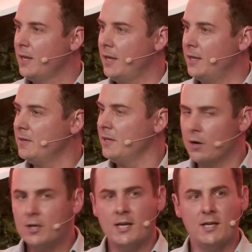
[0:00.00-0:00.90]
And in
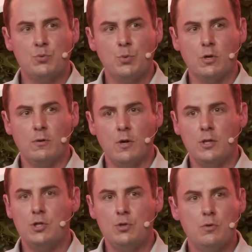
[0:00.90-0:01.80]
our case, we're a
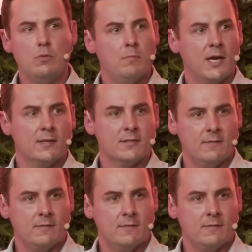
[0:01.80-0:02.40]
new mechanism of